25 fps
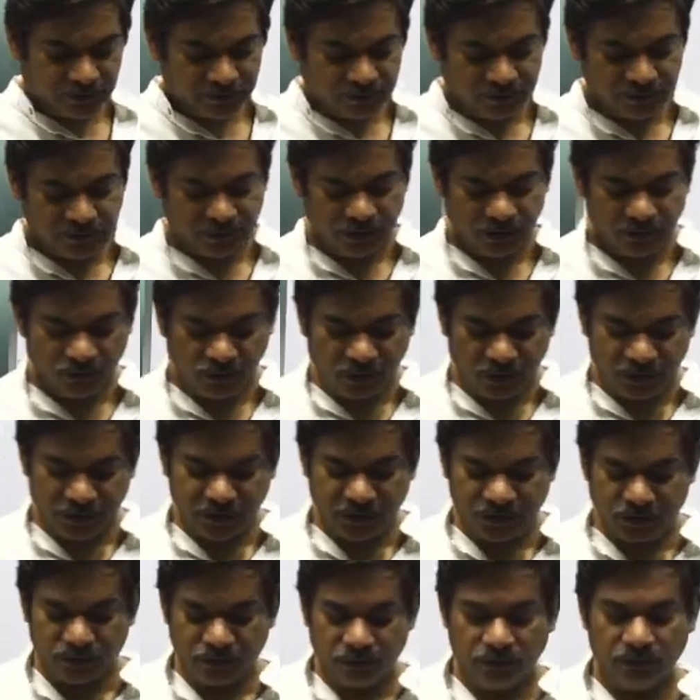see, I
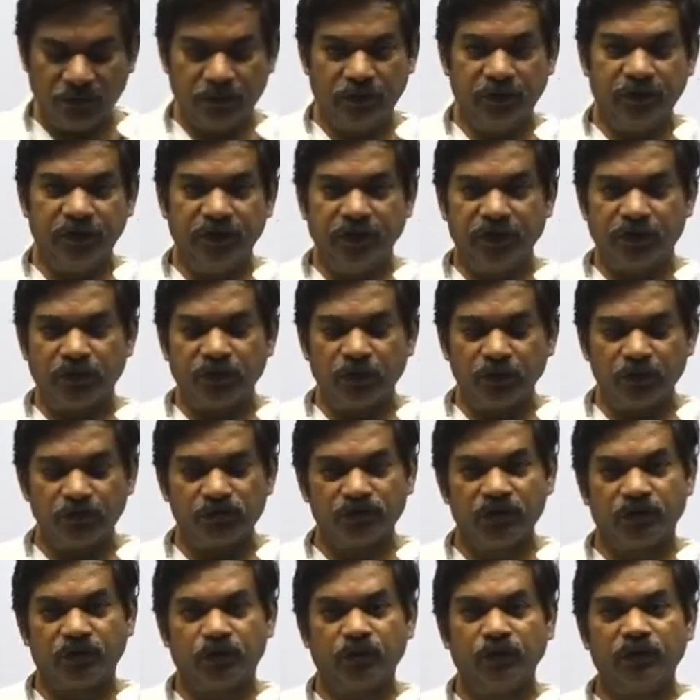wanted to introduce
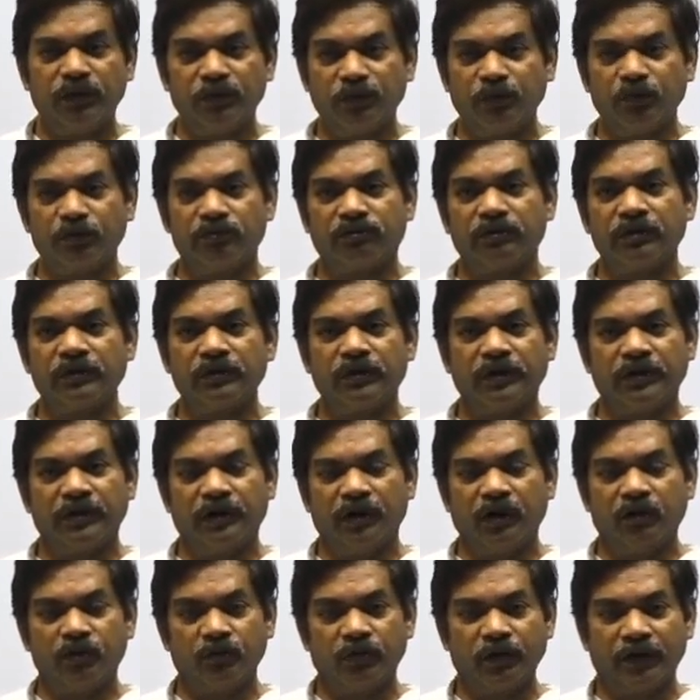the 2D motion and
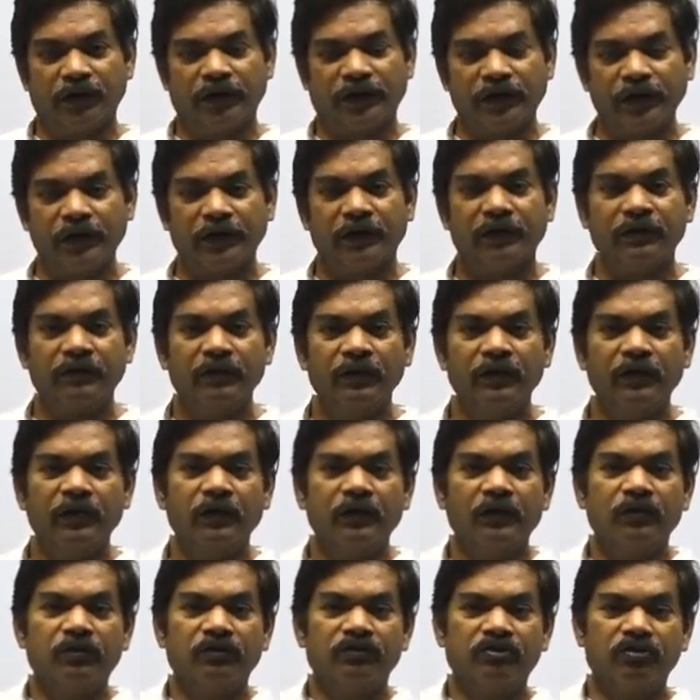how to tackle it.
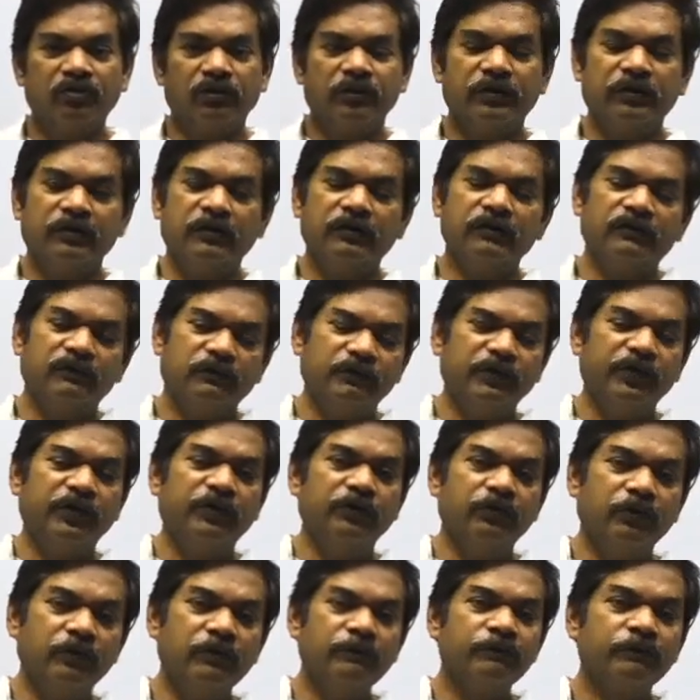So in this
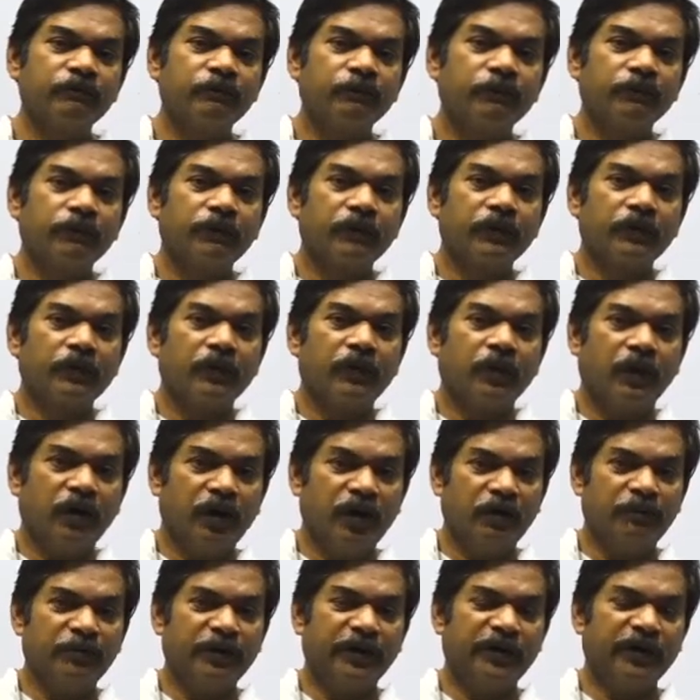video,
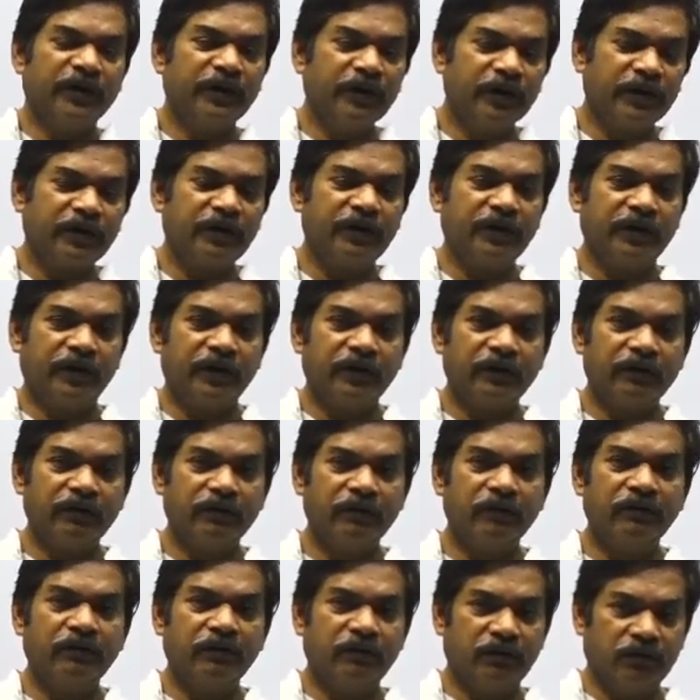I'm ending it here,
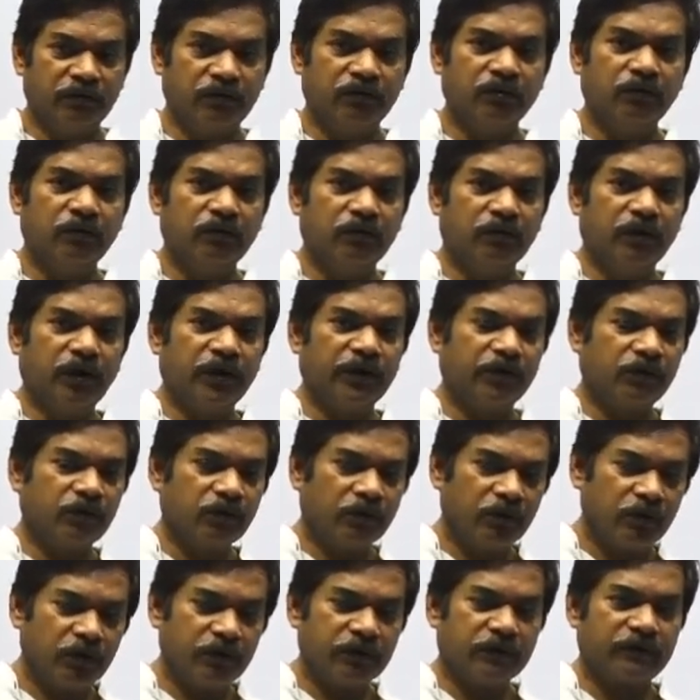though I
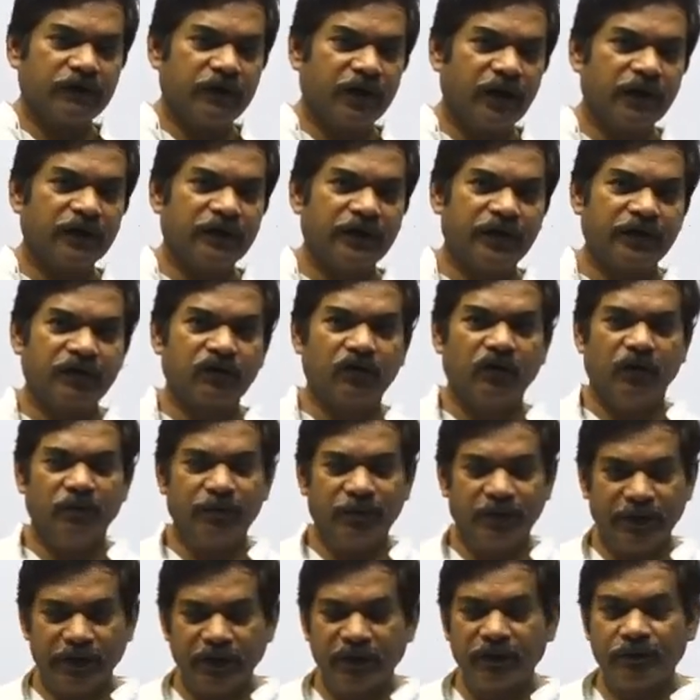could not start that
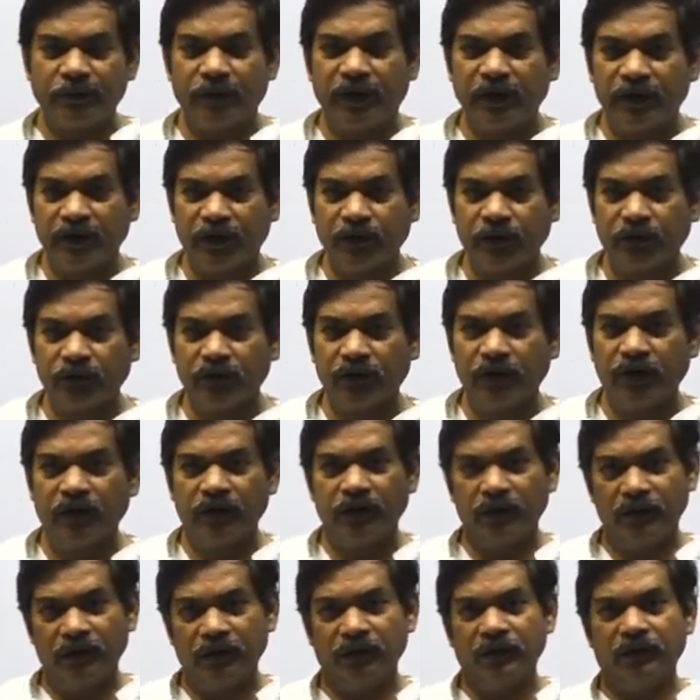complicated part due to
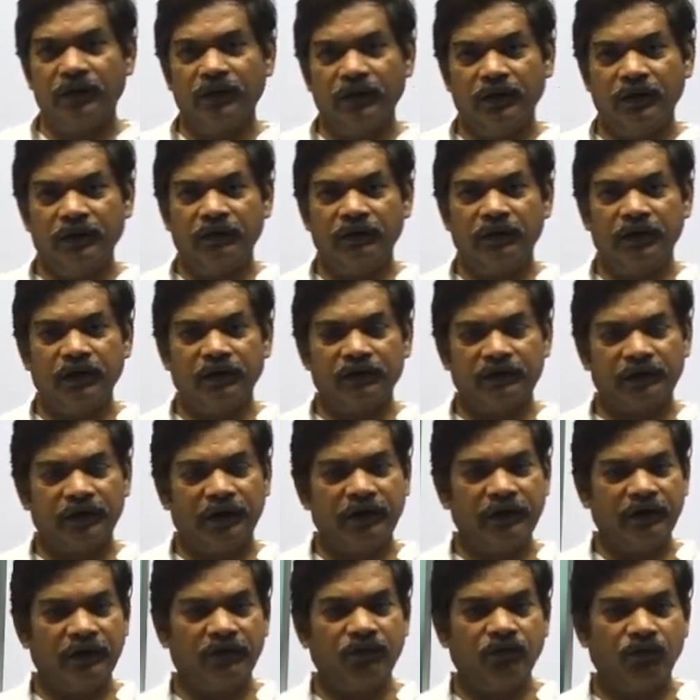the, as
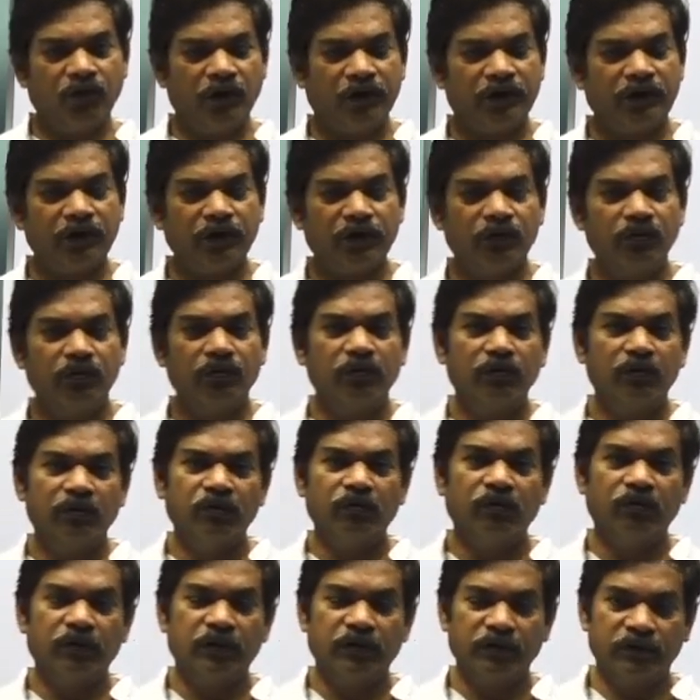I wanted
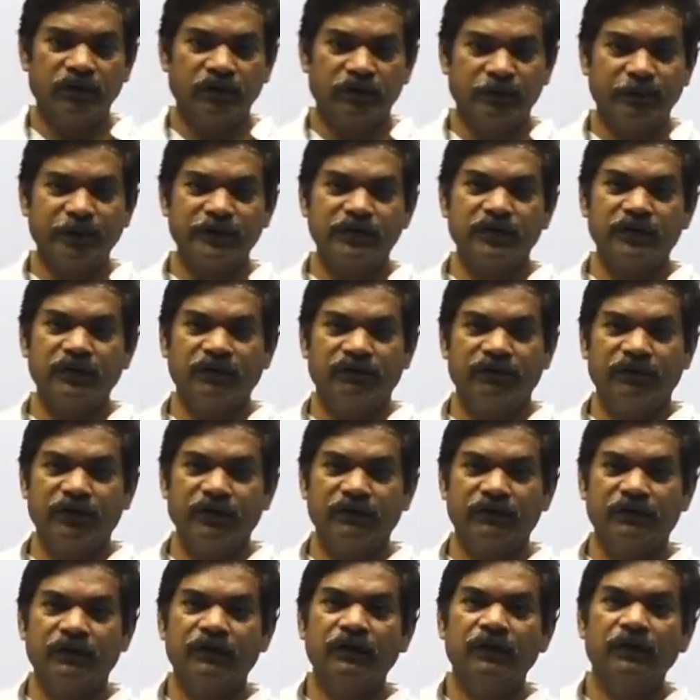to only this much in the
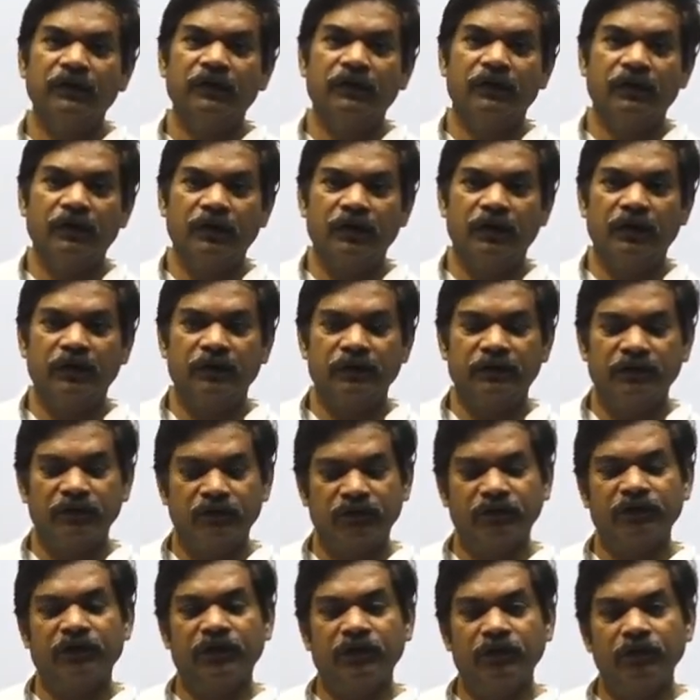first,
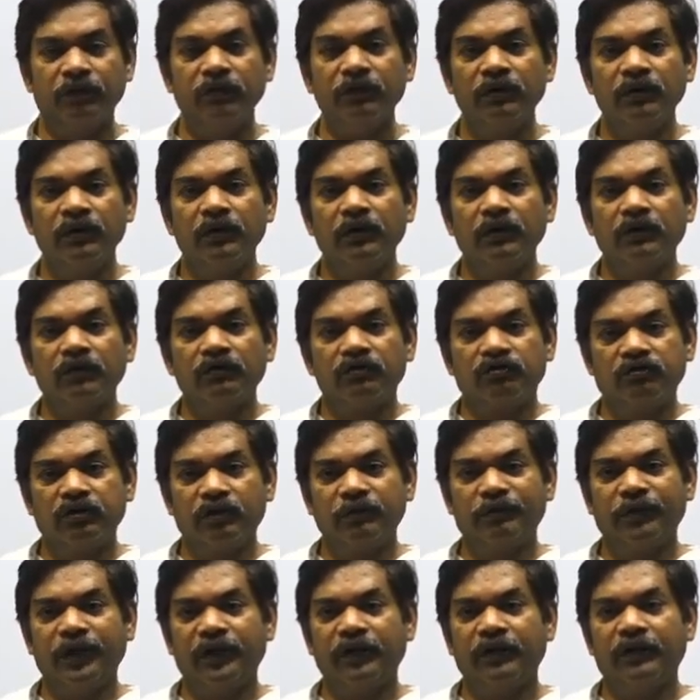this video. So
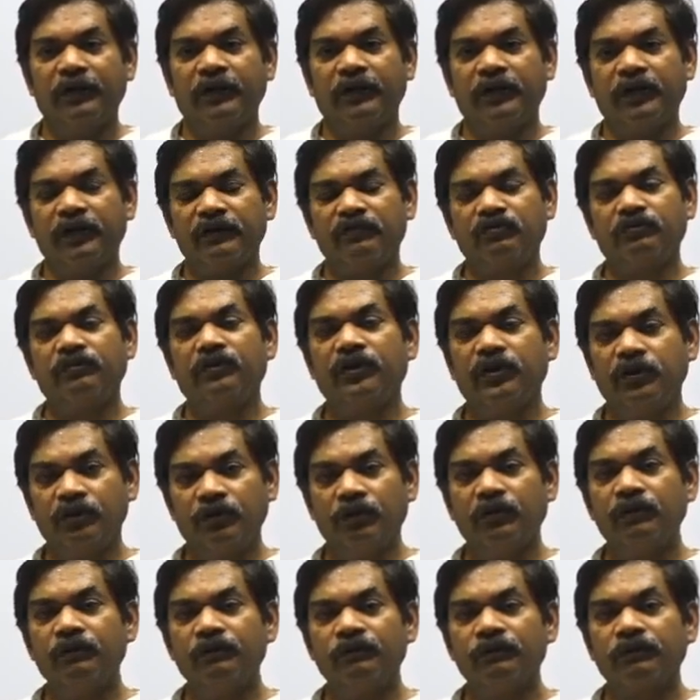in my next
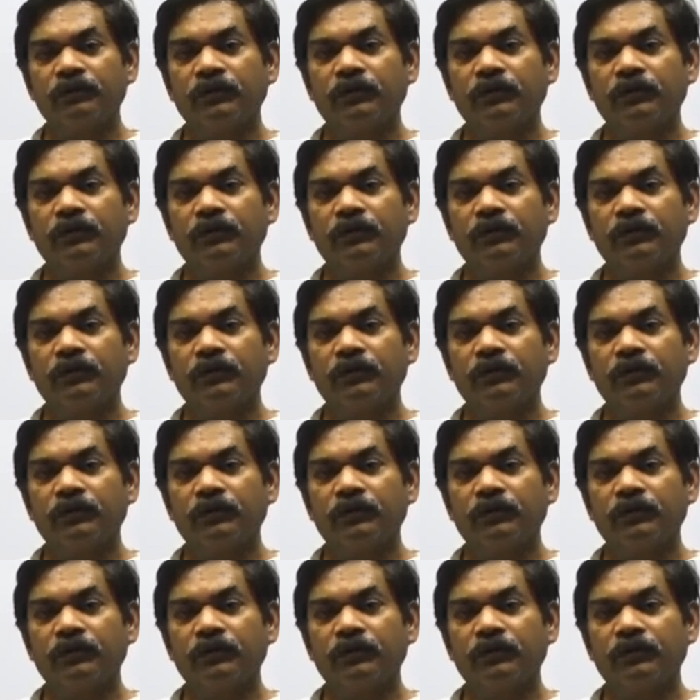video,